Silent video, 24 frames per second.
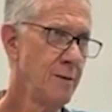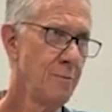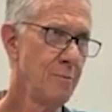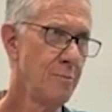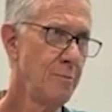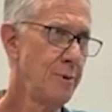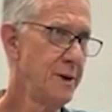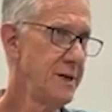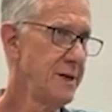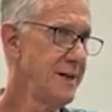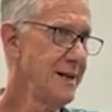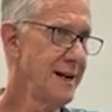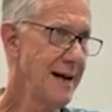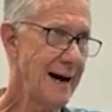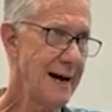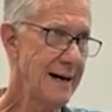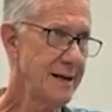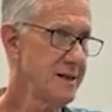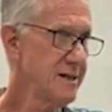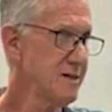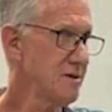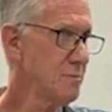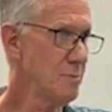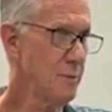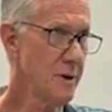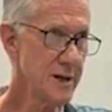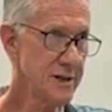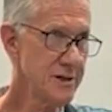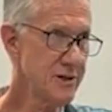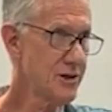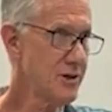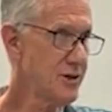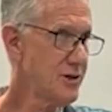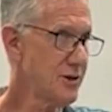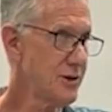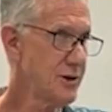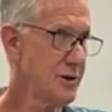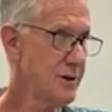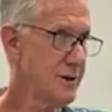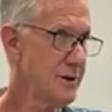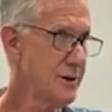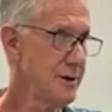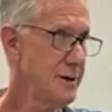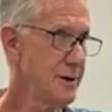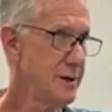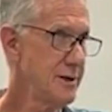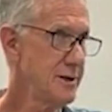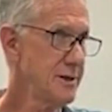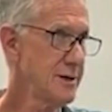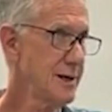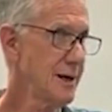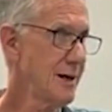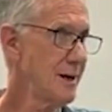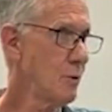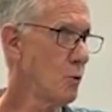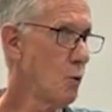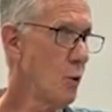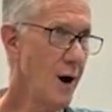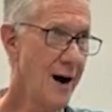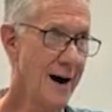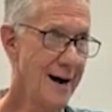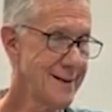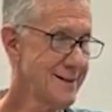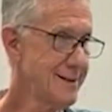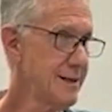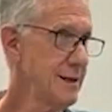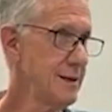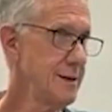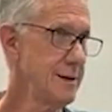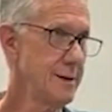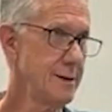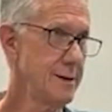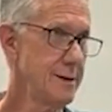but not as much as I wanted